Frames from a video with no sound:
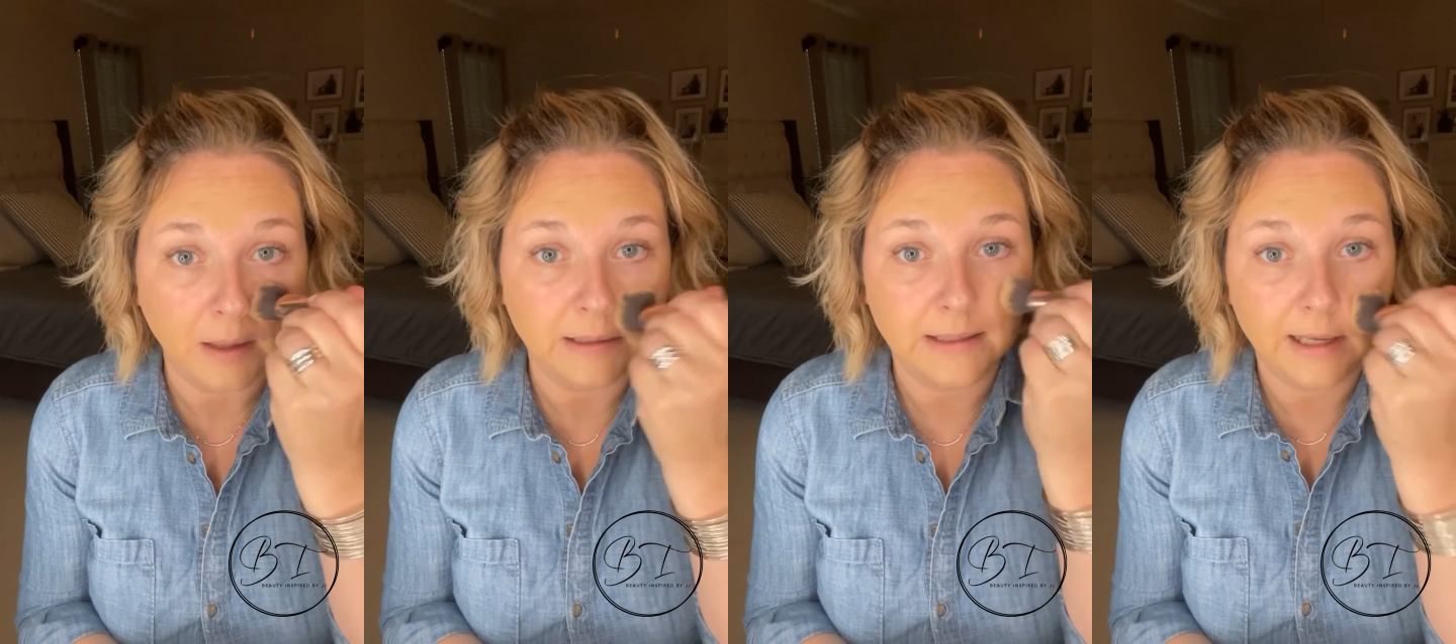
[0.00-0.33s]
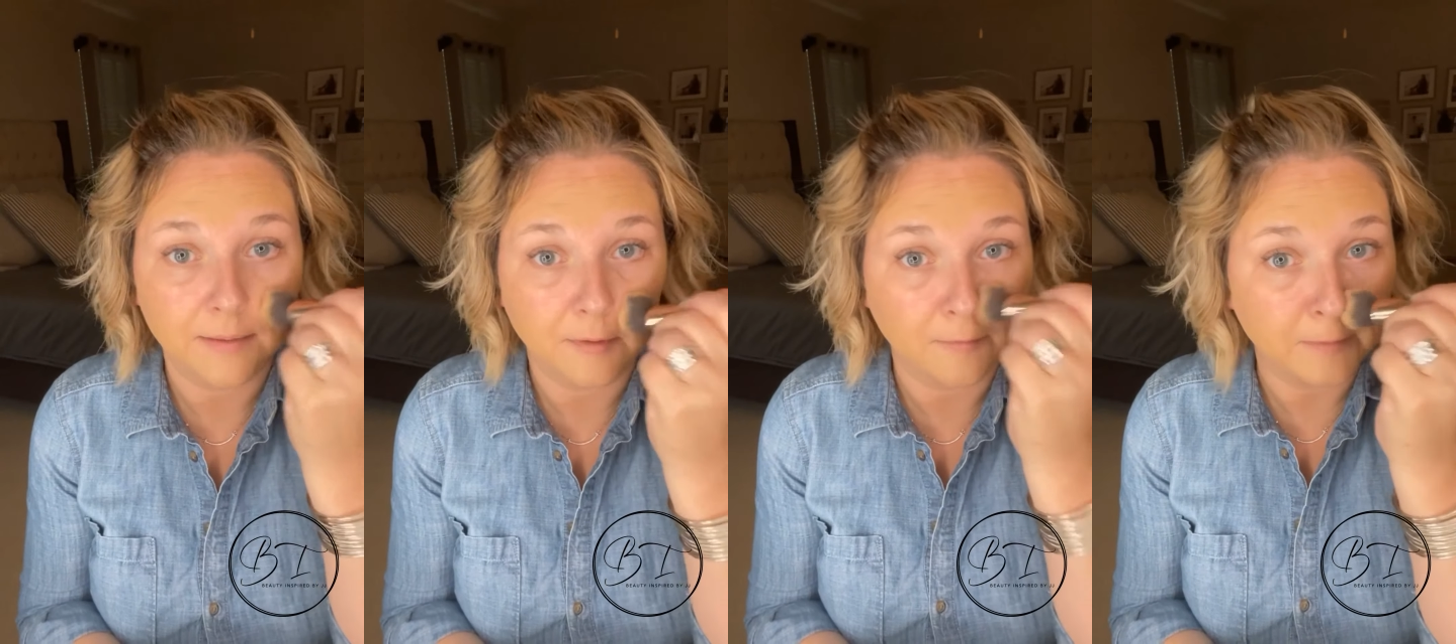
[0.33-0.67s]

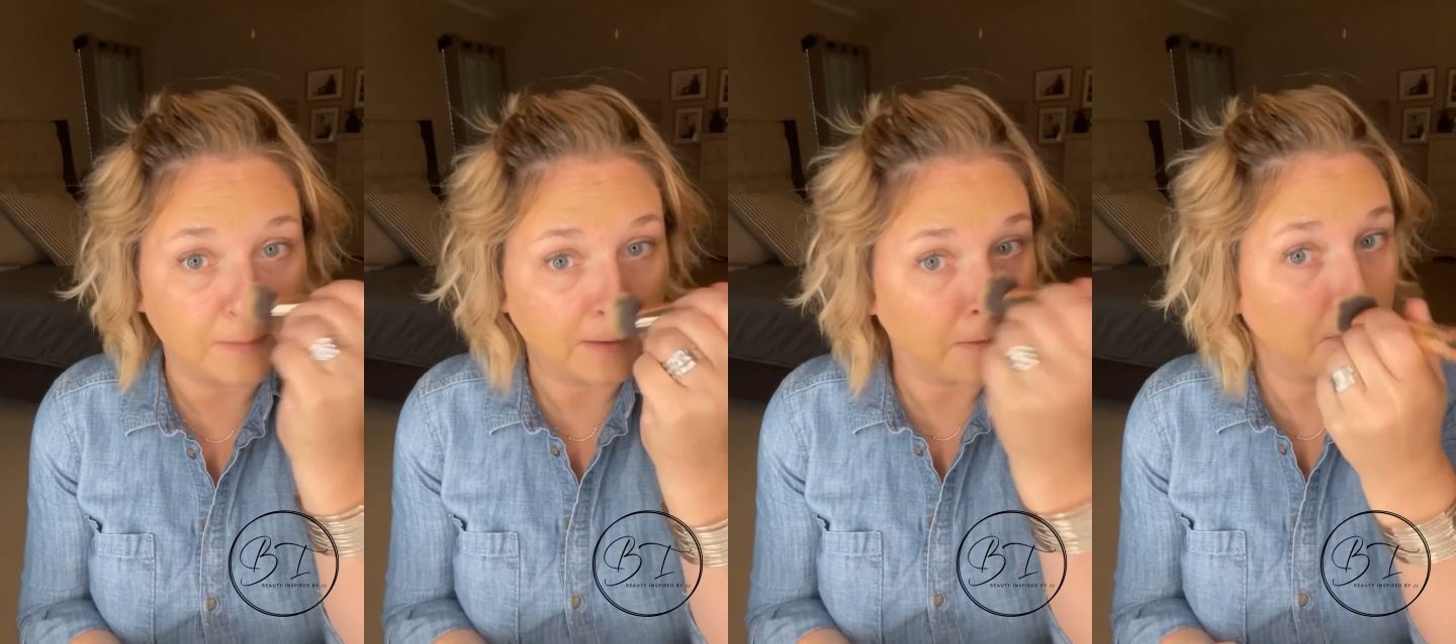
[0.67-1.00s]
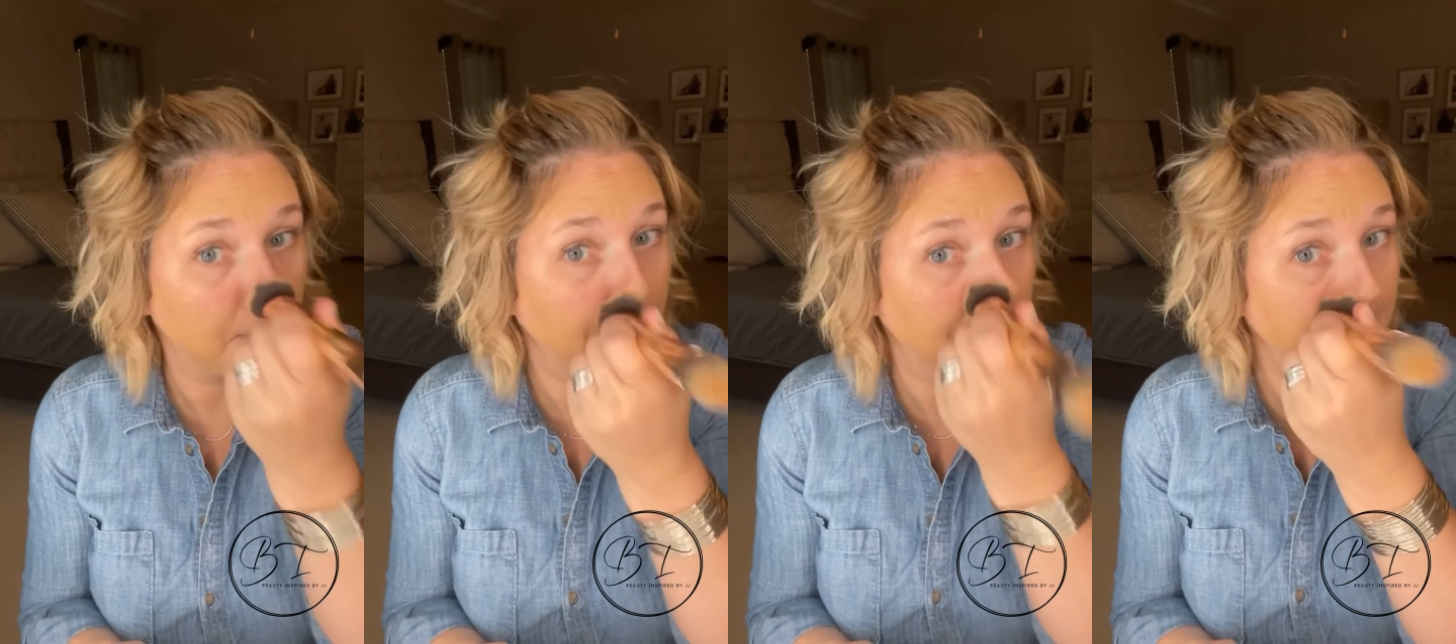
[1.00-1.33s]
Dab everything
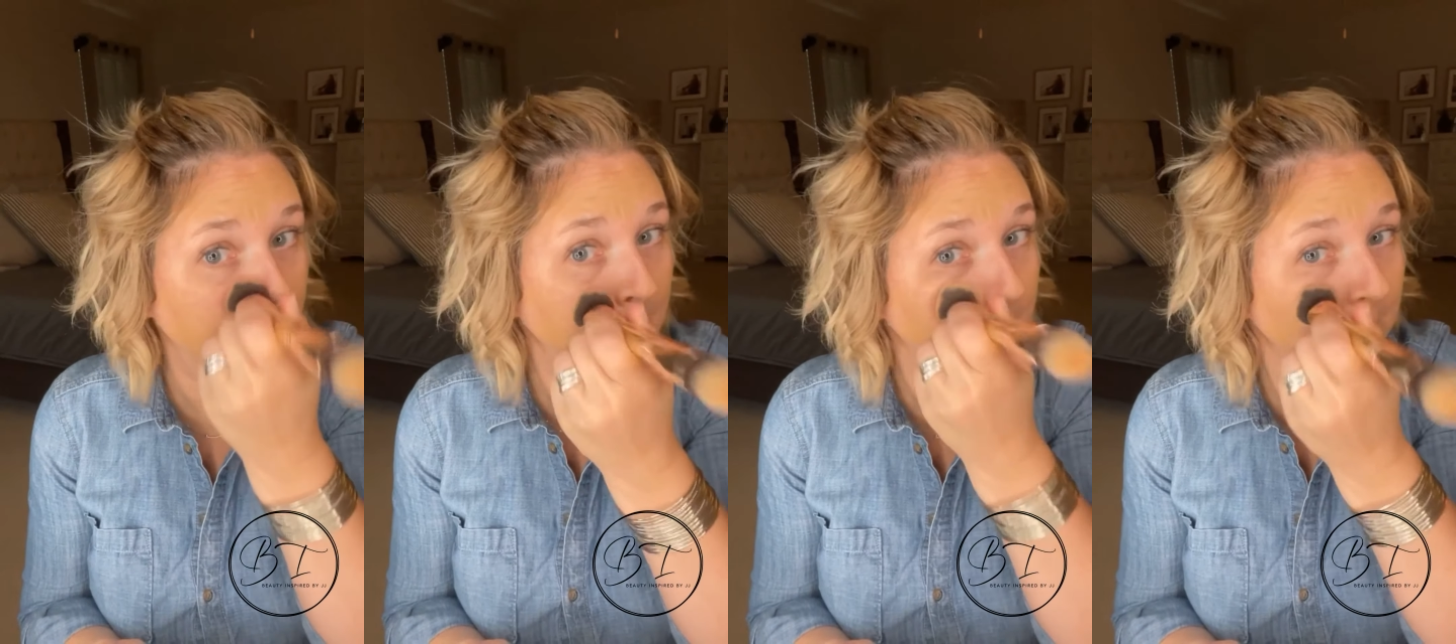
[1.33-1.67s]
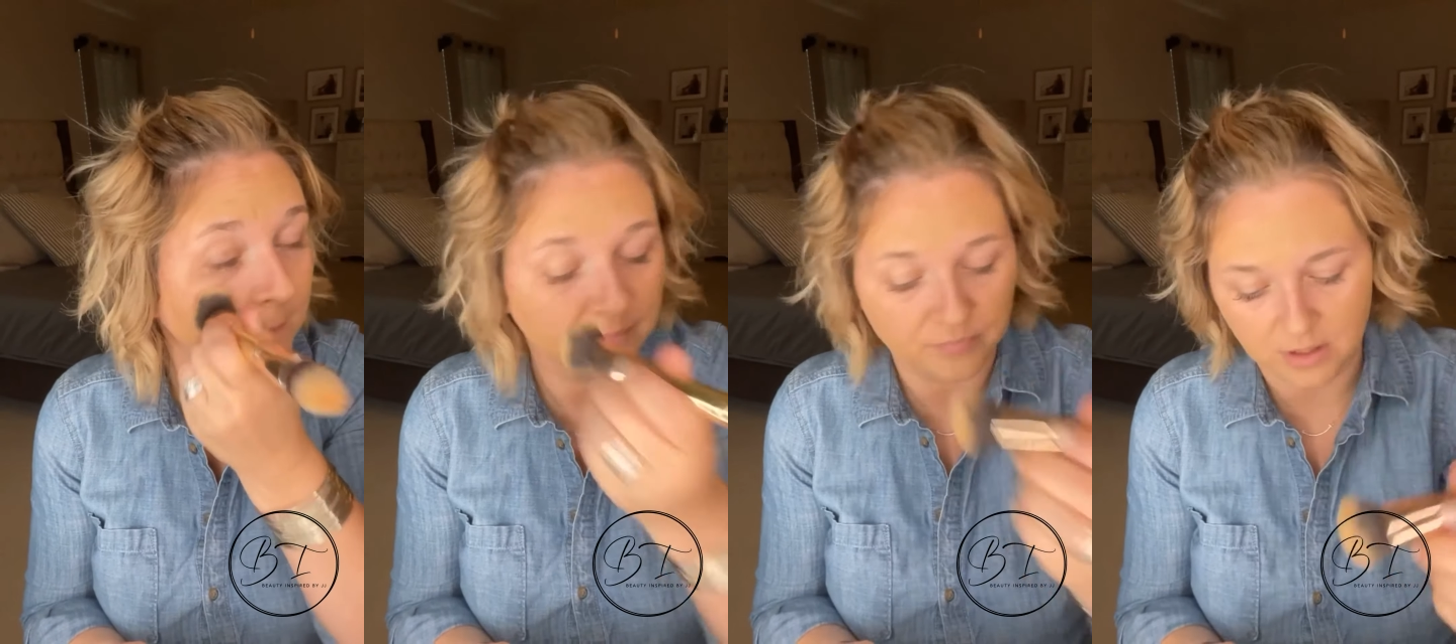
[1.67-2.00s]
on,
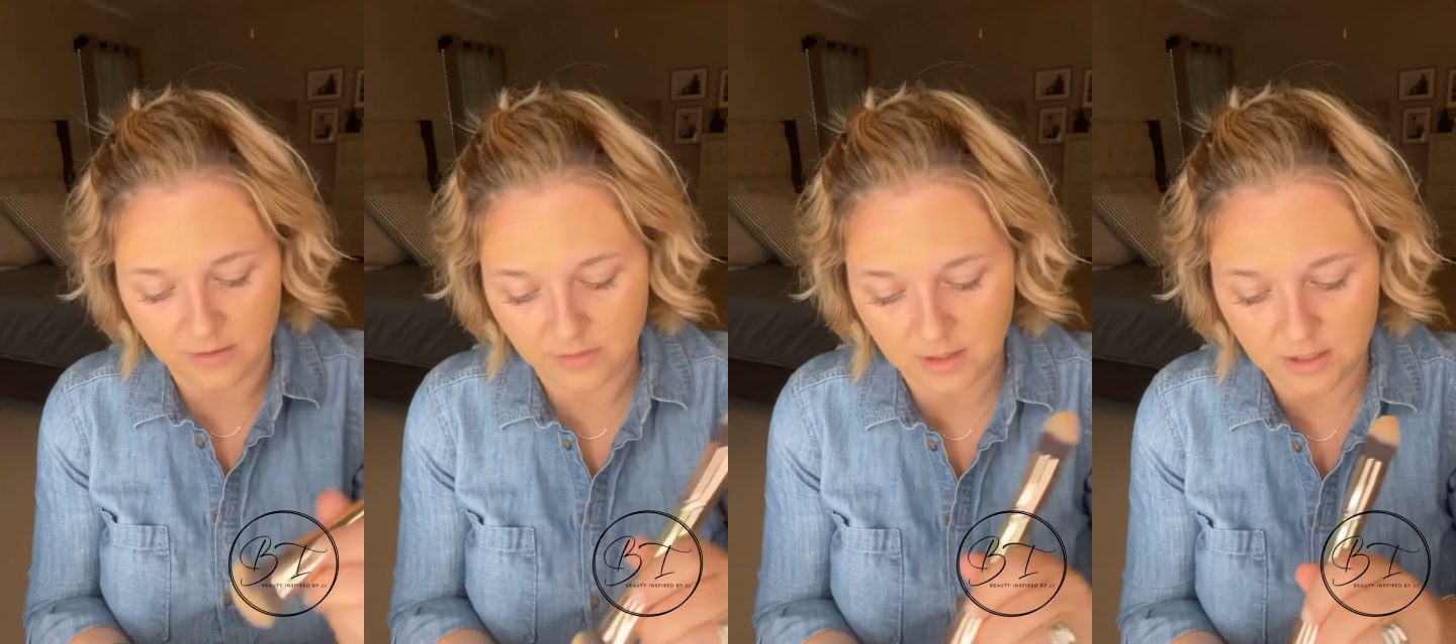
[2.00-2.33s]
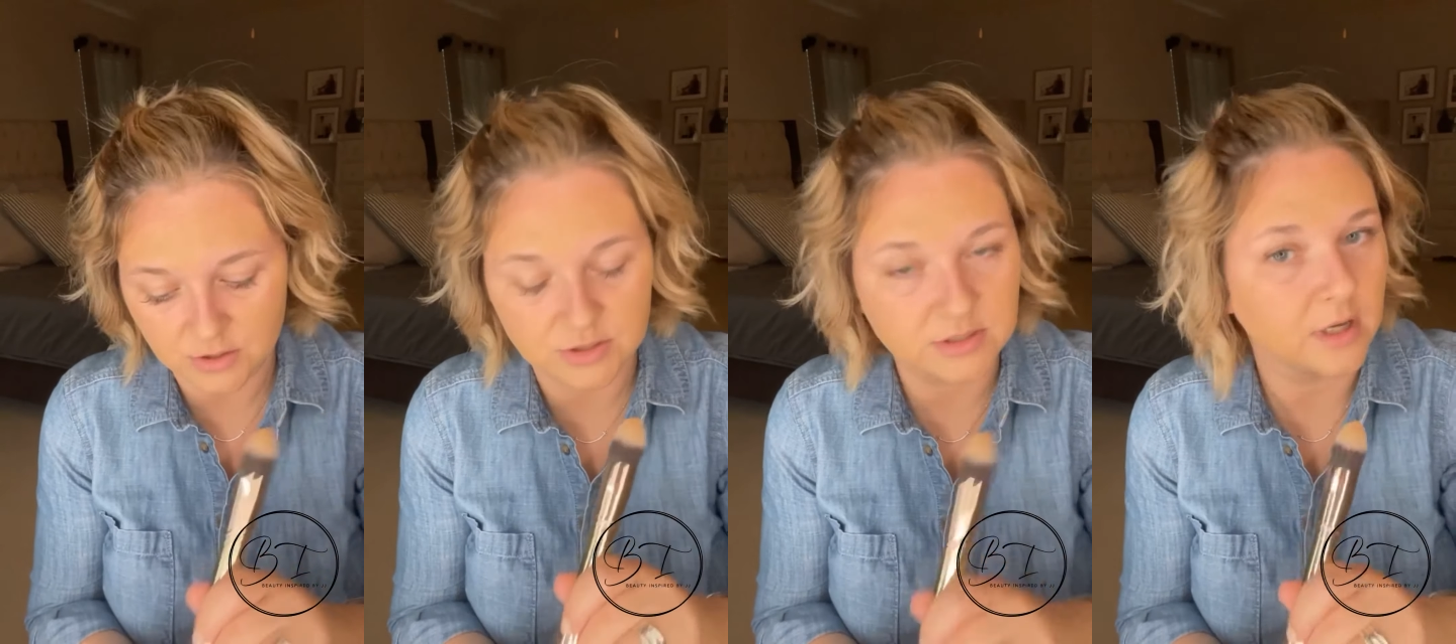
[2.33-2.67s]
and then I
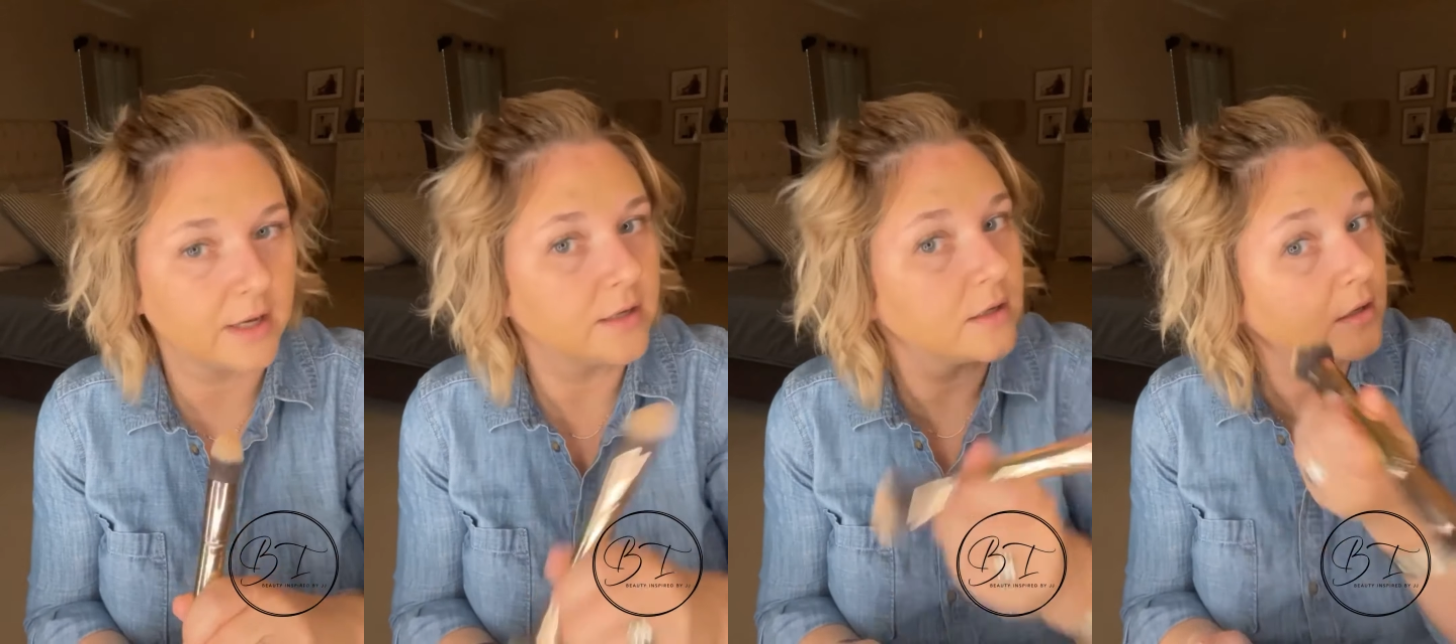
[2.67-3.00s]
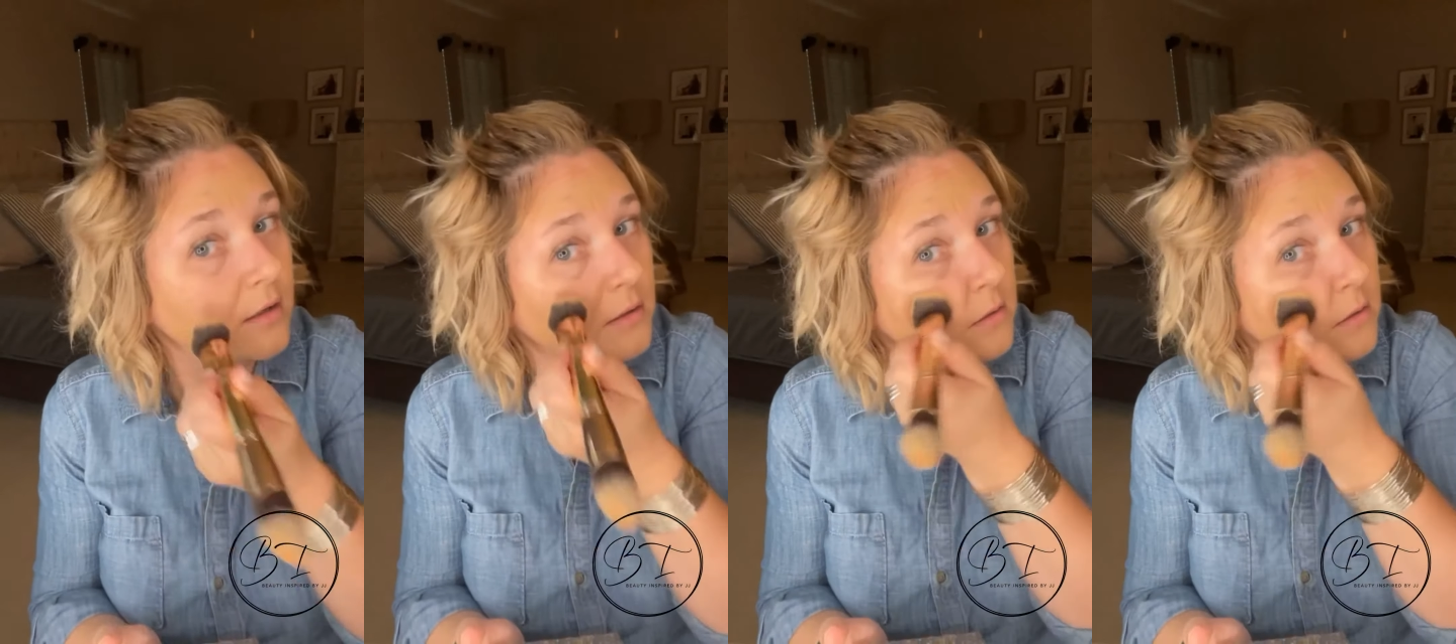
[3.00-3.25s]
just kind of